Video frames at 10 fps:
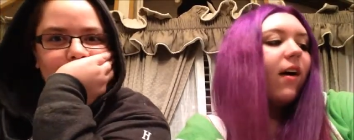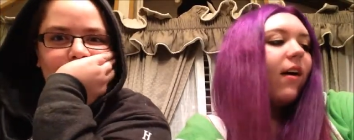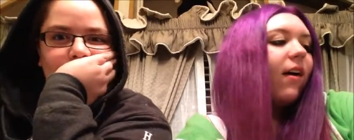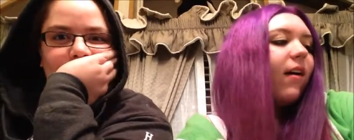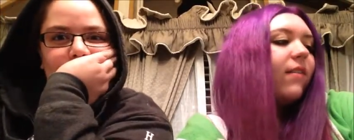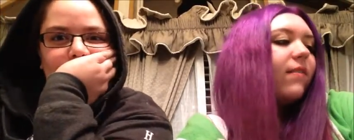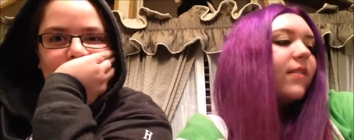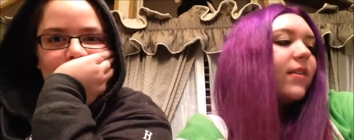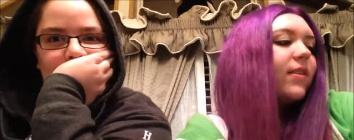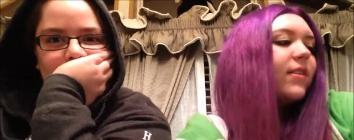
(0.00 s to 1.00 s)
Speaker 1: of
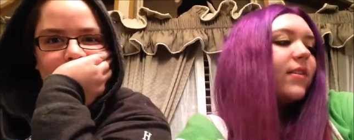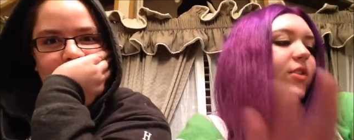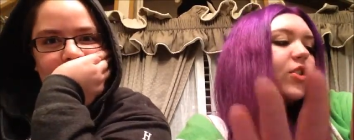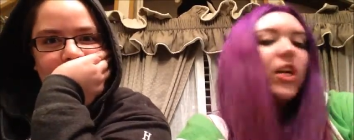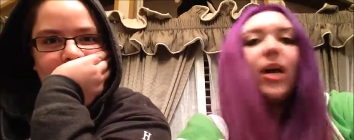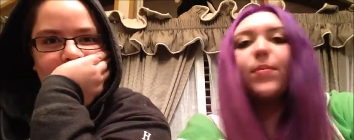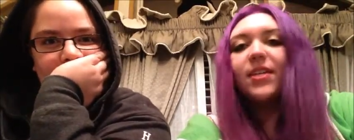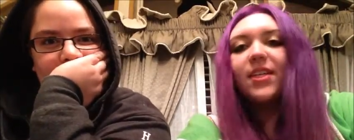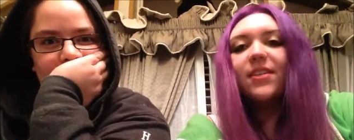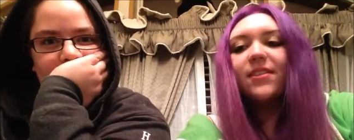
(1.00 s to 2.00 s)

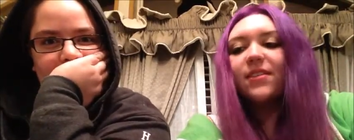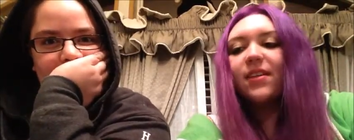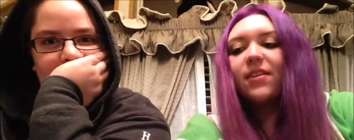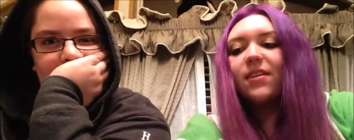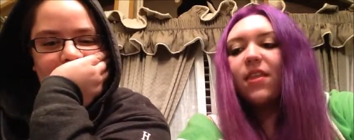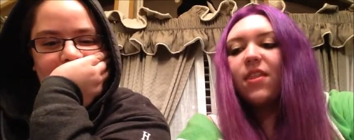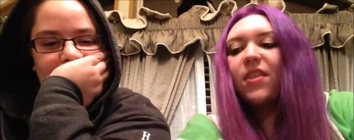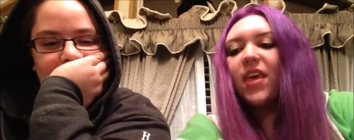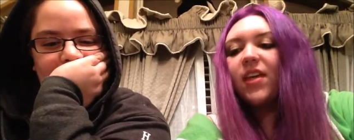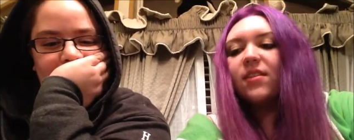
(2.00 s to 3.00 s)
Japanese
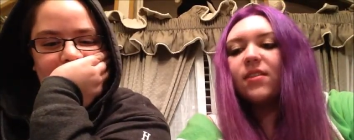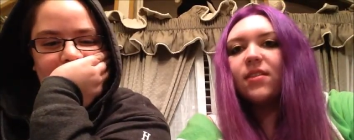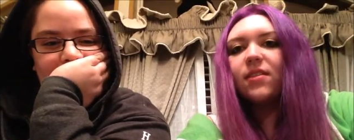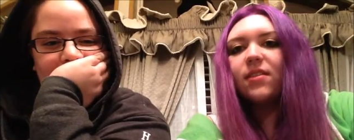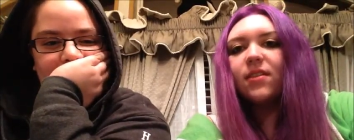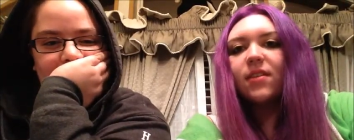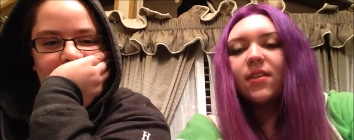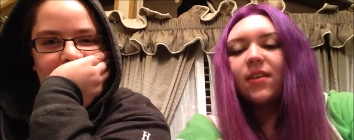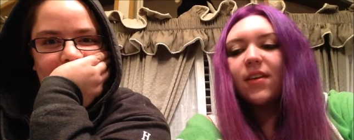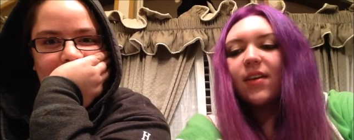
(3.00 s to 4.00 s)
things.
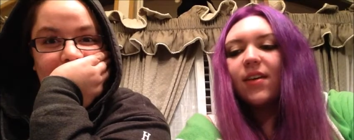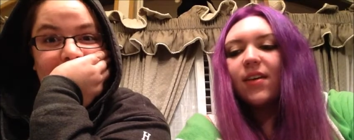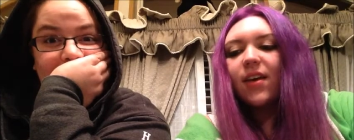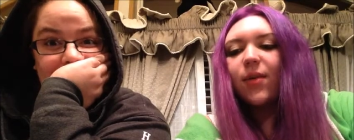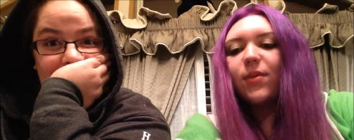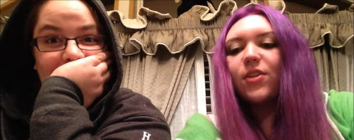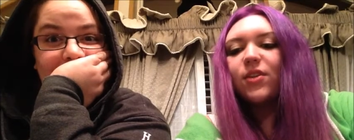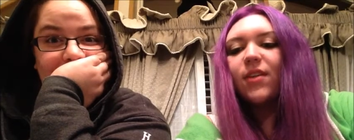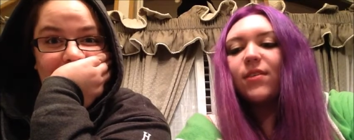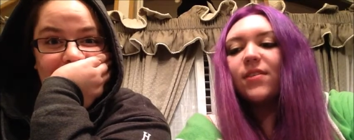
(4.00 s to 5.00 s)
And we're going to
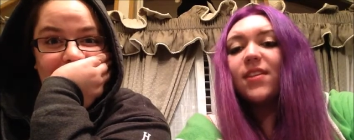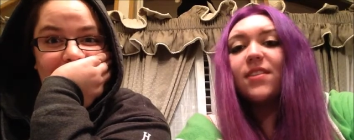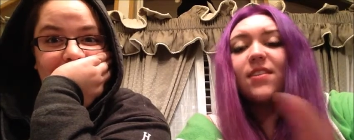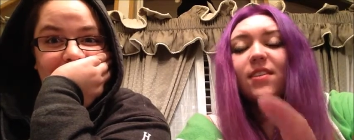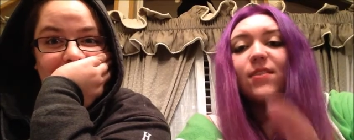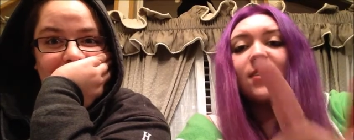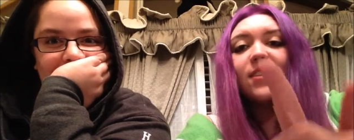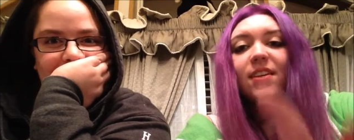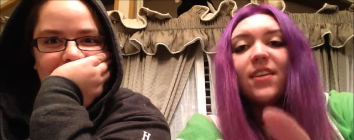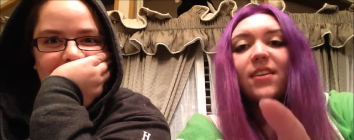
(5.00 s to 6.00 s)
try those things, and the
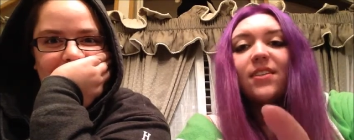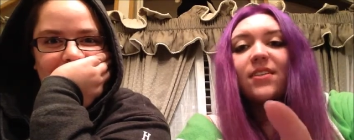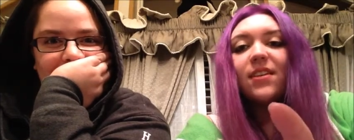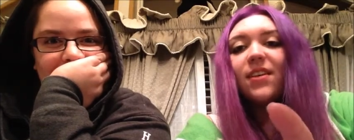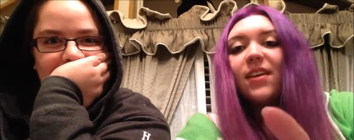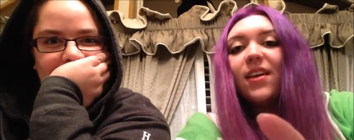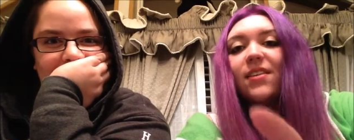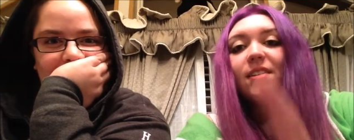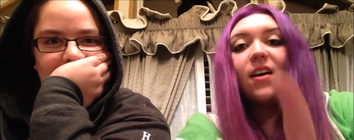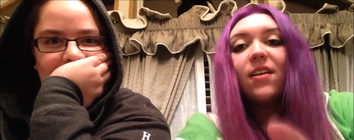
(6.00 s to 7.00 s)
difference is...
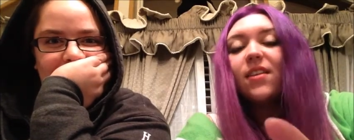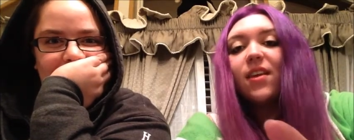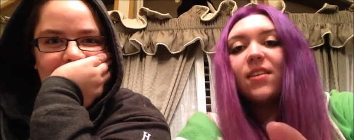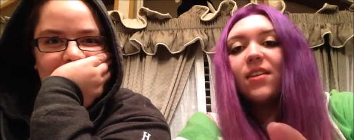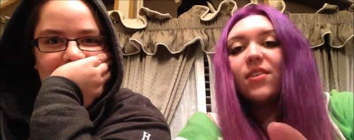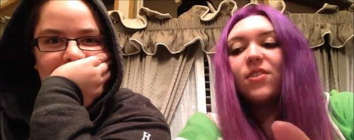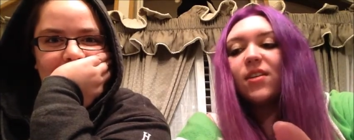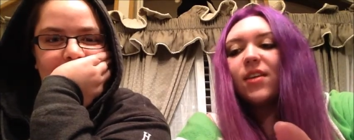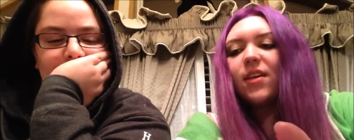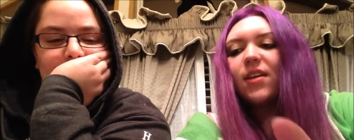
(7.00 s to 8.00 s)
is that unlike the
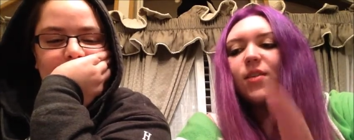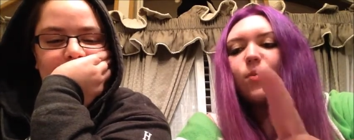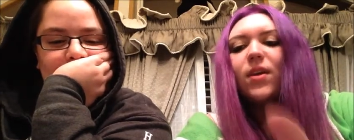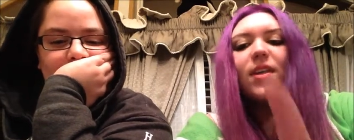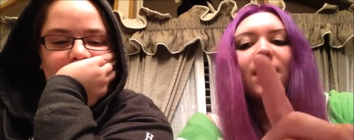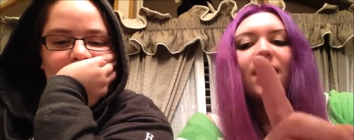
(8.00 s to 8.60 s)
Australian candy, we